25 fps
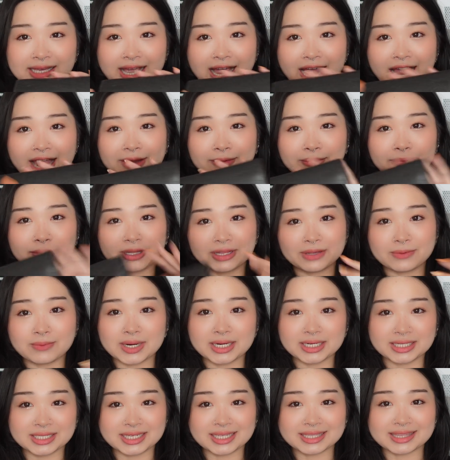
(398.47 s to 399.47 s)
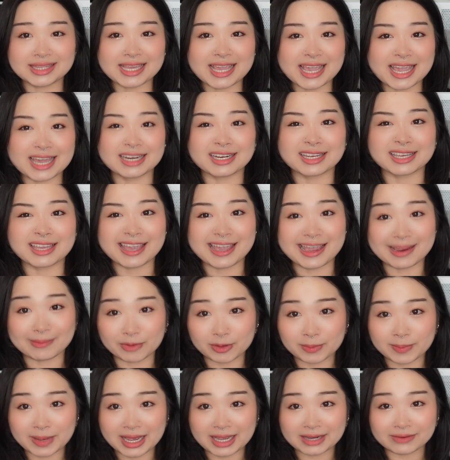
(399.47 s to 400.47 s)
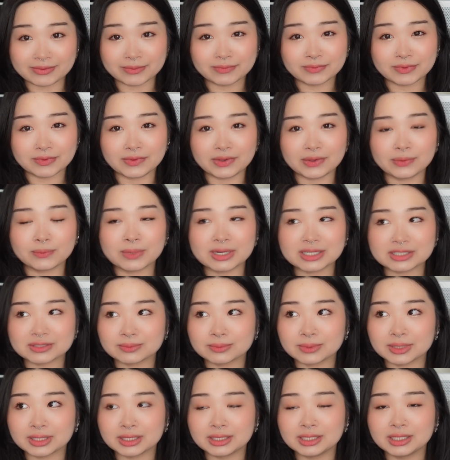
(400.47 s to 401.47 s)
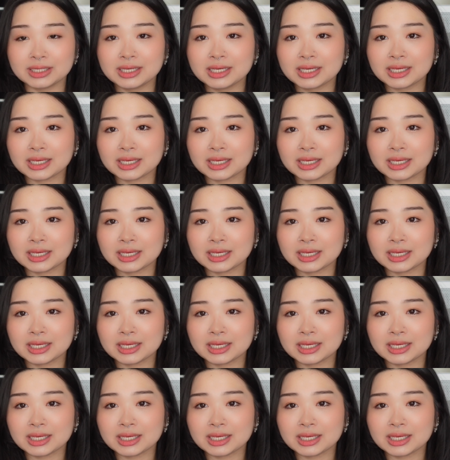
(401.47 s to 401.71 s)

I really wanted to get the Anna camera bag from Vivienne Westwood